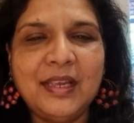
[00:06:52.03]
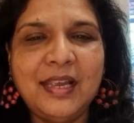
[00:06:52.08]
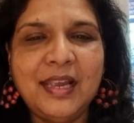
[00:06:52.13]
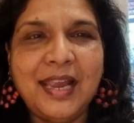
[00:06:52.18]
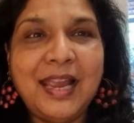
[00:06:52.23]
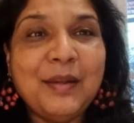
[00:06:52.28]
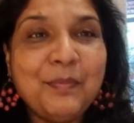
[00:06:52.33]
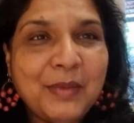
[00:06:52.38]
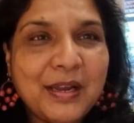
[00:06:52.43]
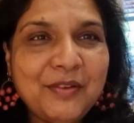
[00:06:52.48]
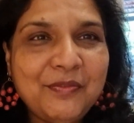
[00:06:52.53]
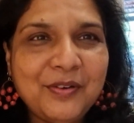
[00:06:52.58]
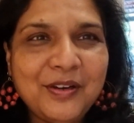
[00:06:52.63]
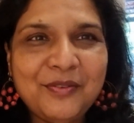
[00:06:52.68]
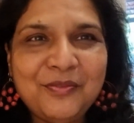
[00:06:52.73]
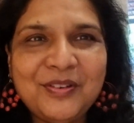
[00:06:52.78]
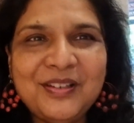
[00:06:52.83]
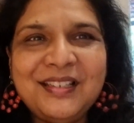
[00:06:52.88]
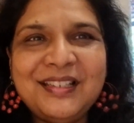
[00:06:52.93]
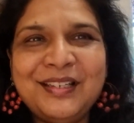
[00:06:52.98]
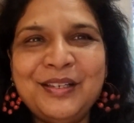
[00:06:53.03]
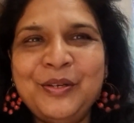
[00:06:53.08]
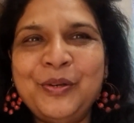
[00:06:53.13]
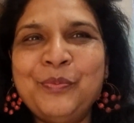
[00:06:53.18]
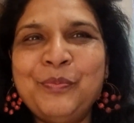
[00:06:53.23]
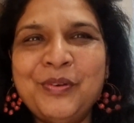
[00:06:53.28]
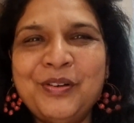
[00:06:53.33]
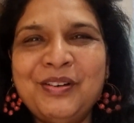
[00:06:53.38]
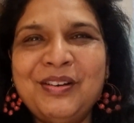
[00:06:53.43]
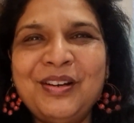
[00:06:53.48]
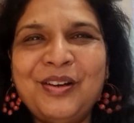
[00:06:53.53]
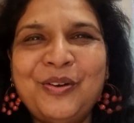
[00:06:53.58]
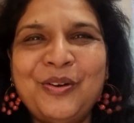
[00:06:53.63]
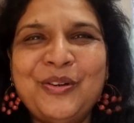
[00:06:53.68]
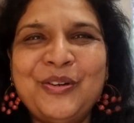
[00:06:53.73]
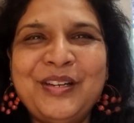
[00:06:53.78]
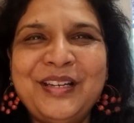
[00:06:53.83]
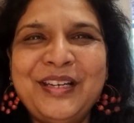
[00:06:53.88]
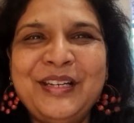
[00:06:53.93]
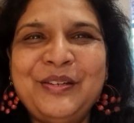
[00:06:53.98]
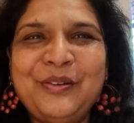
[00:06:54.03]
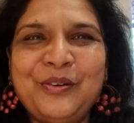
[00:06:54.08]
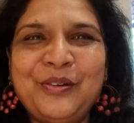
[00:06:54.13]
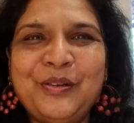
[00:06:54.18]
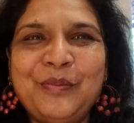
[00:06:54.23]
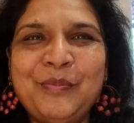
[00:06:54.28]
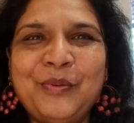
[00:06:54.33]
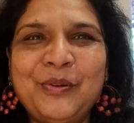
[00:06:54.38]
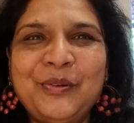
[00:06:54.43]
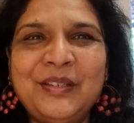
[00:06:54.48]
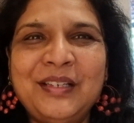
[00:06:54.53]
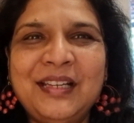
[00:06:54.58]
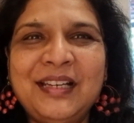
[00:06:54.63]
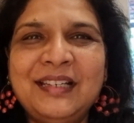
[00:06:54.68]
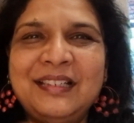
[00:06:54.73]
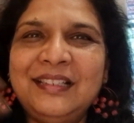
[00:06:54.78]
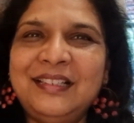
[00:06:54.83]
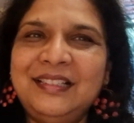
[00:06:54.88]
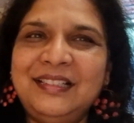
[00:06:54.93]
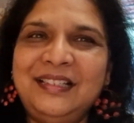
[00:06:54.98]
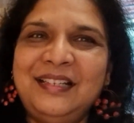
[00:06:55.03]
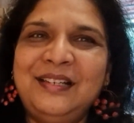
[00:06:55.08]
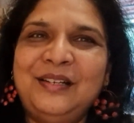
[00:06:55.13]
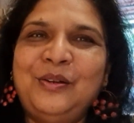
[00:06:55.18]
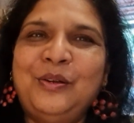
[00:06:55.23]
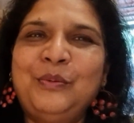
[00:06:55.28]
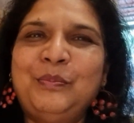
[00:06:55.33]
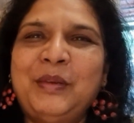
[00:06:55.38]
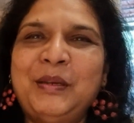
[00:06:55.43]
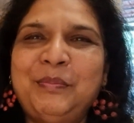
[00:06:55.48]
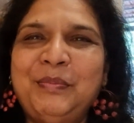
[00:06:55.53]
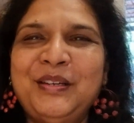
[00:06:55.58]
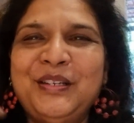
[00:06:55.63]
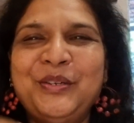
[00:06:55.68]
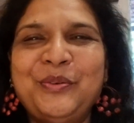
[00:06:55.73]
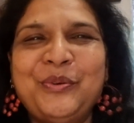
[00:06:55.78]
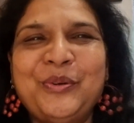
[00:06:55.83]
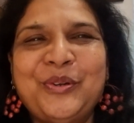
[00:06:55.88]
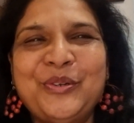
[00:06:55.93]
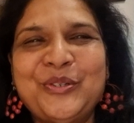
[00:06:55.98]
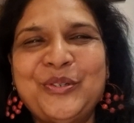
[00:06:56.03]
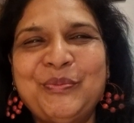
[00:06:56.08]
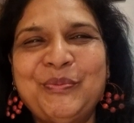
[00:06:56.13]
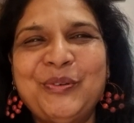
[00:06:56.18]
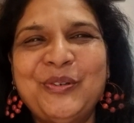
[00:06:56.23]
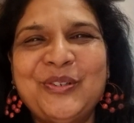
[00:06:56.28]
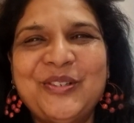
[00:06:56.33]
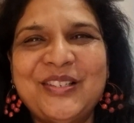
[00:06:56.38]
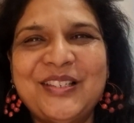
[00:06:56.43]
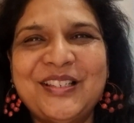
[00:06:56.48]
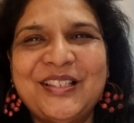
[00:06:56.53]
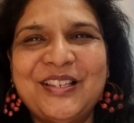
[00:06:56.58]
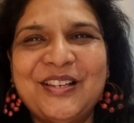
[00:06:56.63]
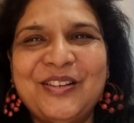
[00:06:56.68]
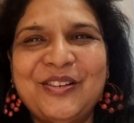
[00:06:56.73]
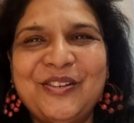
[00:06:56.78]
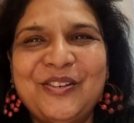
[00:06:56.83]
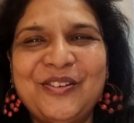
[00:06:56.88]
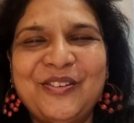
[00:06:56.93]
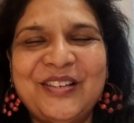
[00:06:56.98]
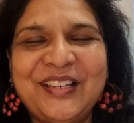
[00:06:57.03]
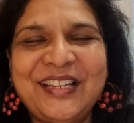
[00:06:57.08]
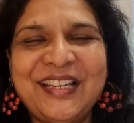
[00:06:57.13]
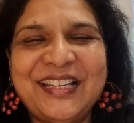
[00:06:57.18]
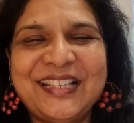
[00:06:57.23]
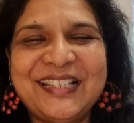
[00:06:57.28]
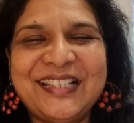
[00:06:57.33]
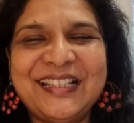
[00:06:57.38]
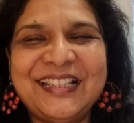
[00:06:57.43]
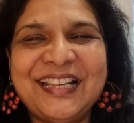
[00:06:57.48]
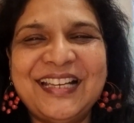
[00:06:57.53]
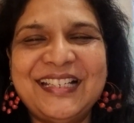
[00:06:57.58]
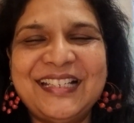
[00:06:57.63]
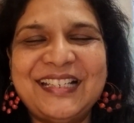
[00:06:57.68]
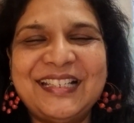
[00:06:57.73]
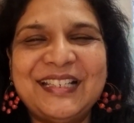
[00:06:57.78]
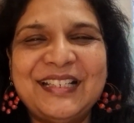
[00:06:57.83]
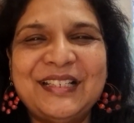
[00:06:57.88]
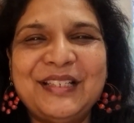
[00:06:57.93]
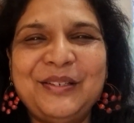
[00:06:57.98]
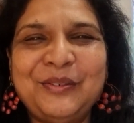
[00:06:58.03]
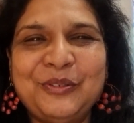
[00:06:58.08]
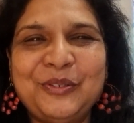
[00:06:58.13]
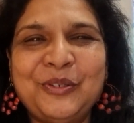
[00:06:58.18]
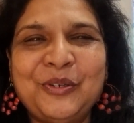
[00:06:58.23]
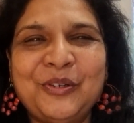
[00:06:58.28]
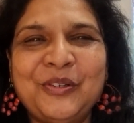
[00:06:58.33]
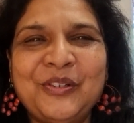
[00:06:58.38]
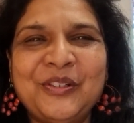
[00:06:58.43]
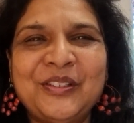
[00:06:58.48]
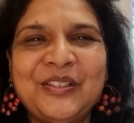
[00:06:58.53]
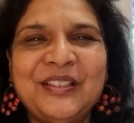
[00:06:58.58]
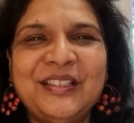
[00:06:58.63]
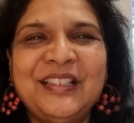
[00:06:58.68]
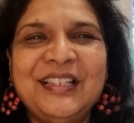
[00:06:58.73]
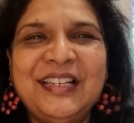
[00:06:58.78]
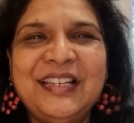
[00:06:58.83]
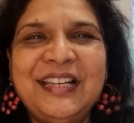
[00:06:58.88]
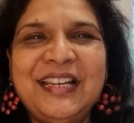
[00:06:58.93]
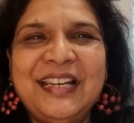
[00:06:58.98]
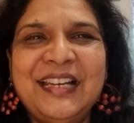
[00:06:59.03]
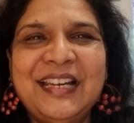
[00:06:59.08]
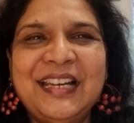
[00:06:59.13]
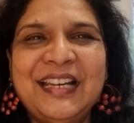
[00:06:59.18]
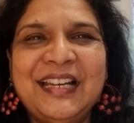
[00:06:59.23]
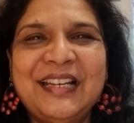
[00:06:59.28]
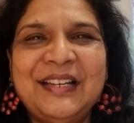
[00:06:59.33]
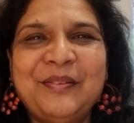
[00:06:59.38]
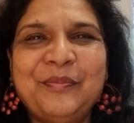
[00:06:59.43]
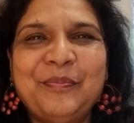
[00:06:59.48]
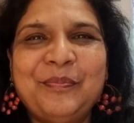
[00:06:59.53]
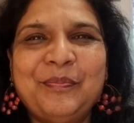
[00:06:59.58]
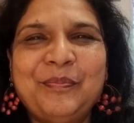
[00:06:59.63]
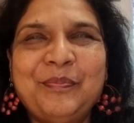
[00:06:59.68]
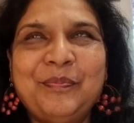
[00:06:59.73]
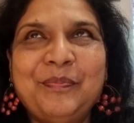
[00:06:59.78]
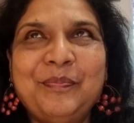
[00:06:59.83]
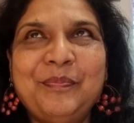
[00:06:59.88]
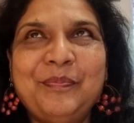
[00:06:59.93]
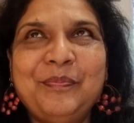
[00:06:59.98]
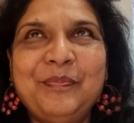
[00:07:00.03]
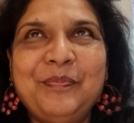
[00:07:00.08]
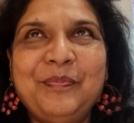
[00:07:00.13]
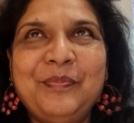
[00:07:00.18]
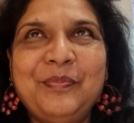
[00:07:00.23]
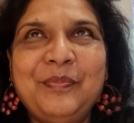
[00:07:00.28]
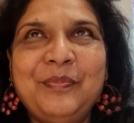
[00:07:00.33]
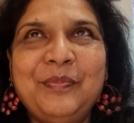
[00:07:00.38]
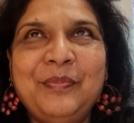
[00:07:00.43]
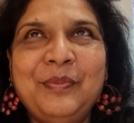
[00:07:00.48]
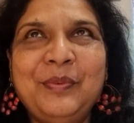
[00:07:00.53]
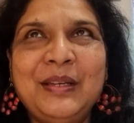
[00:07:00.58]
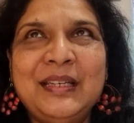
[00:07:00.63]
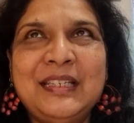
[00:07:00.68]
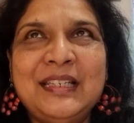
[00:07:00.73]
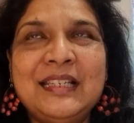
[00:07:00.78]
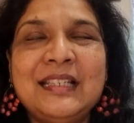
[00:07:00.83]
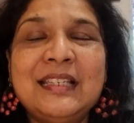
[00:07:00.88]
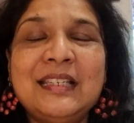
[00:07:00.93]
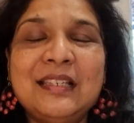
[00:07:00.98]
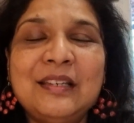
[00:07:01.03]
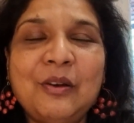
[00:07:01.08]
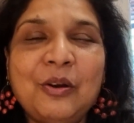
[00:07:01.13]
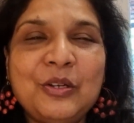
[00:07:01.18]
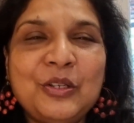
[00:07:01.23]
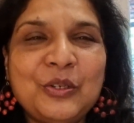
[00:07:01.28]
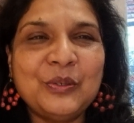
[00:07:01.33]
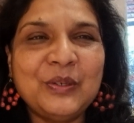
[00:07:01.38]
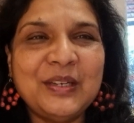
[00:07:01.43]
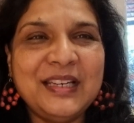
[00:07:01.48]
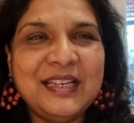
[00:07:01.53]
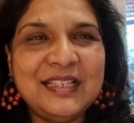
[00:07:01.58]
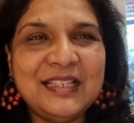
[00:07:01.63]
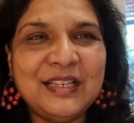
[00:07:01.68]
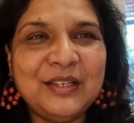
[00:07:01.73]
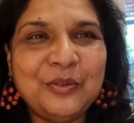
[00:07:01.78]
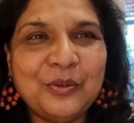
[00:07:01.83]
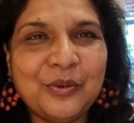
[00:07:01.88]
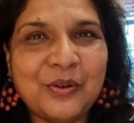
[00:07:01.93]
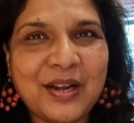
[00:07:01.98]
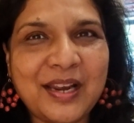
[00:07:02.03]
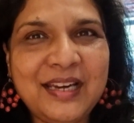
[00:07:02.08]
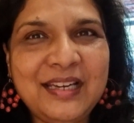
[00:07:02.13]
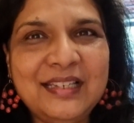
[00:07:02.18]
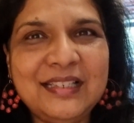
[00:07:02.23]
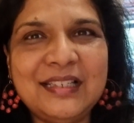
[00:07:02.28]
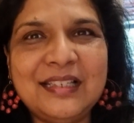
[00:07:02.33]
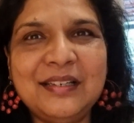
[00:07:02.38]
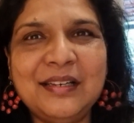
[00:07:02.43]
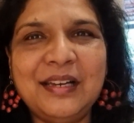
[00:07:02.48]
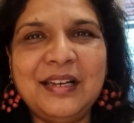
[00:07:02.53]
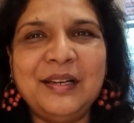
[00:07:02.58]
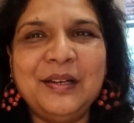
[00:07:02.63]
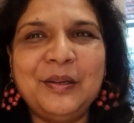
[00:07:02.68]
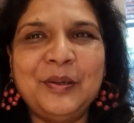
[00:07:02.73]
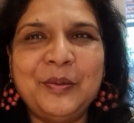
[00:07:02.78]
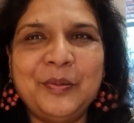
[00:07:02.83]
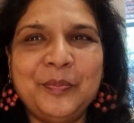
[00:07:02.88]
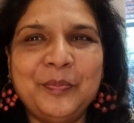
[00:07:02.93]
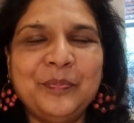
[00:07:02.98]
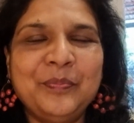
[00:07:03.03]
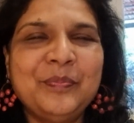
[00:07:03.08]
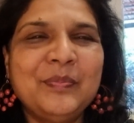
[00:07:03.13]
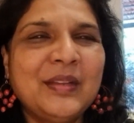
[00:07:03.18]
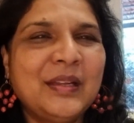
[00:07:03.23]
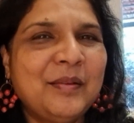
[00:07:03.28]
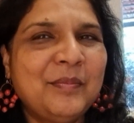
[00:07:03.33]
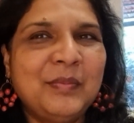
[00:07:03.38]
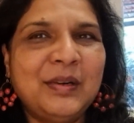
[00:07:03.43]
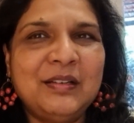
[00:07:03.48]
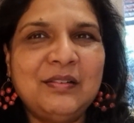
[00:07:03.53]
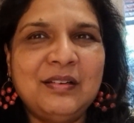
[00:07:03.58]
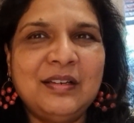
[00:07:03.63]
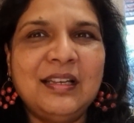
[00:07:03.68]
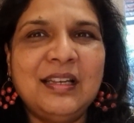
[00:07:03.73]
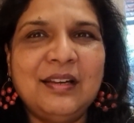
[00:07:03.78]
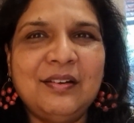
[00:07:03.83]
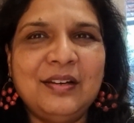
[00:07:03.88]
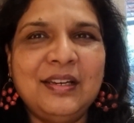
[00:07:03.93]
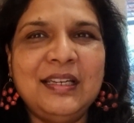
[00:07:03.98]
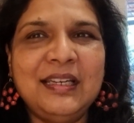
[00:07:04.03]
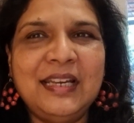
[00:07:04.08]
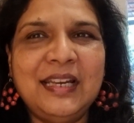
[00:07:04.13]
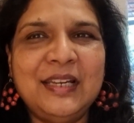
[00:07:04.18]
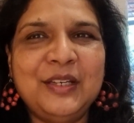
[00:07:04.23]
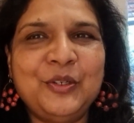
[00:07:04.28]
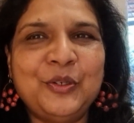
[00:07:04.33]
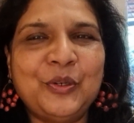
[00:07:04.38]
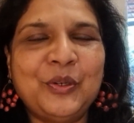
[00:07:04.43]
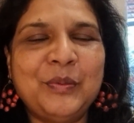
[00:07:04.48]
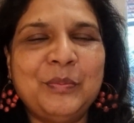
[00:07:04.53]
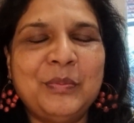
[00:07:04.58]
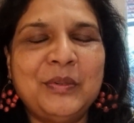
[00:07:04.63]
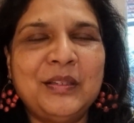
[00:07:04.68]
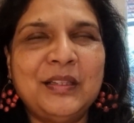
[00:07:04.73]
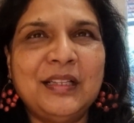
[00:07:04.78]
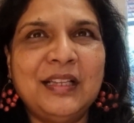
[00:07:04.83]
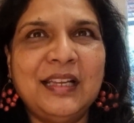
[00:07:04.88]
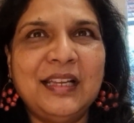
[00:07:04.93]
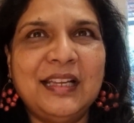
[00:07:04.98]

And my favorite humor, already talked about that here all my P.G. books. So yes, that's a huge genre, um, which is not easy to write, um, but really enjoyable.